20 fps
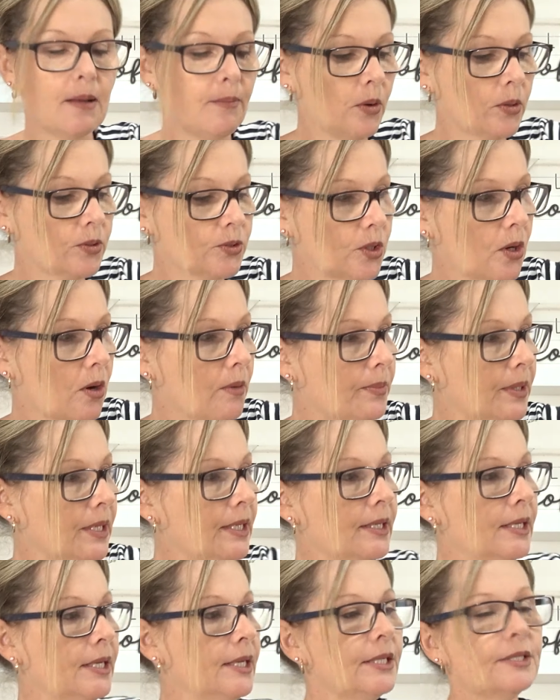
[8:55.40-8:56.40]
up on top.
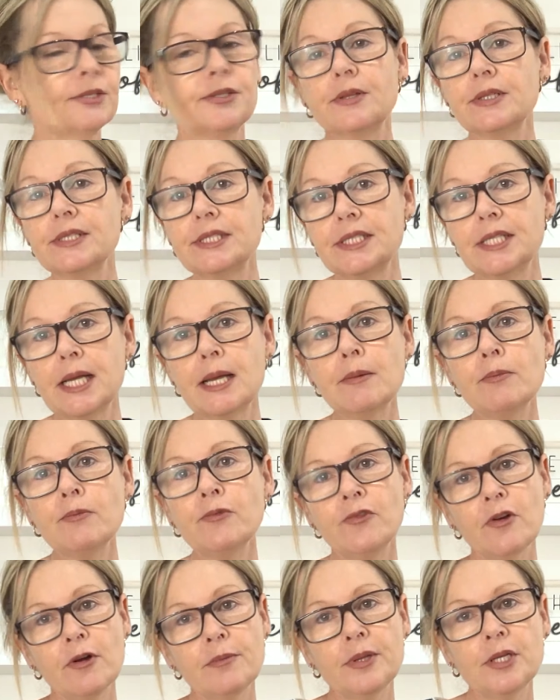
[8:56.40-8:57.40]
So the steam
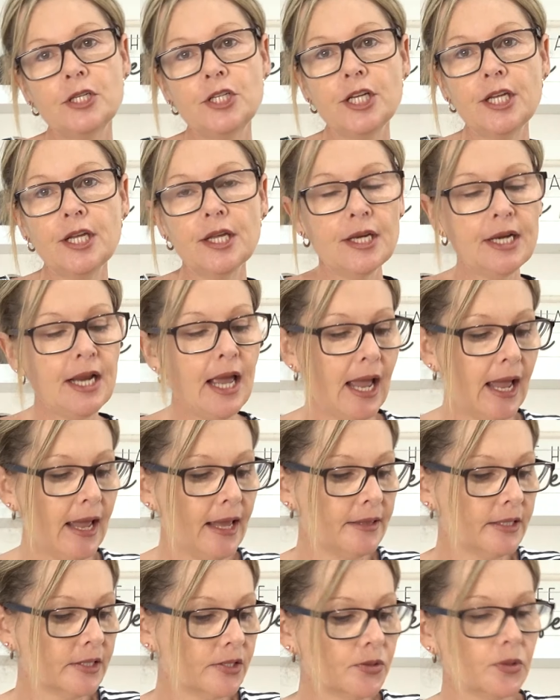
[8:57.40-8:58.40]
from the chicken
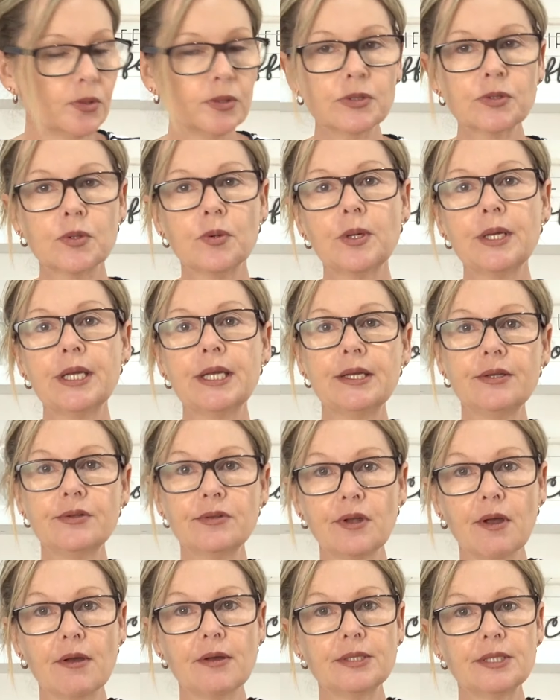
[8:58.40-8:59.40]
and the sauce cooking
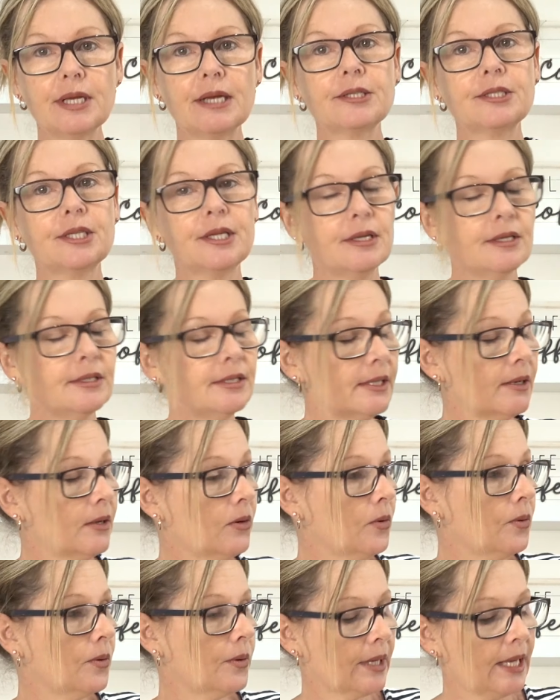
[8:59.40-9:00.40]
is going to actually
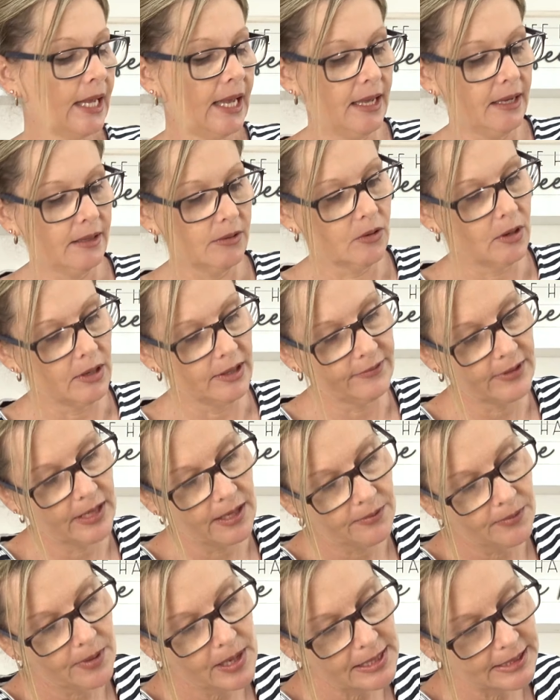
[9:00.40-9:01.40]
cook our
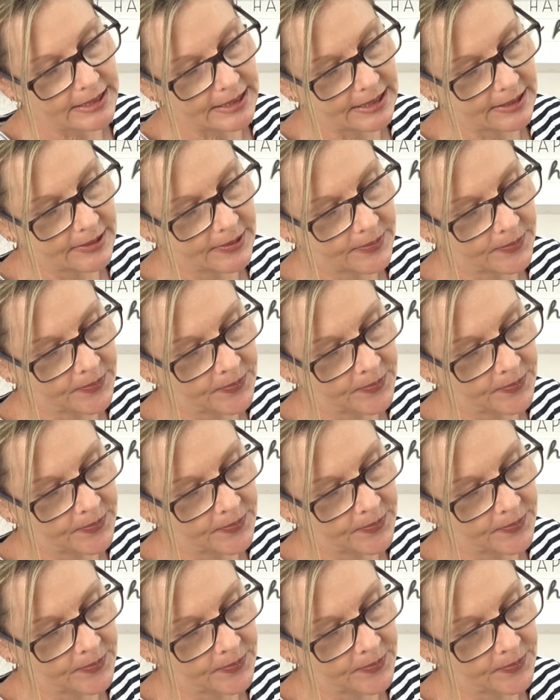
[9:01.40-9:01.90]
cauliflower rice.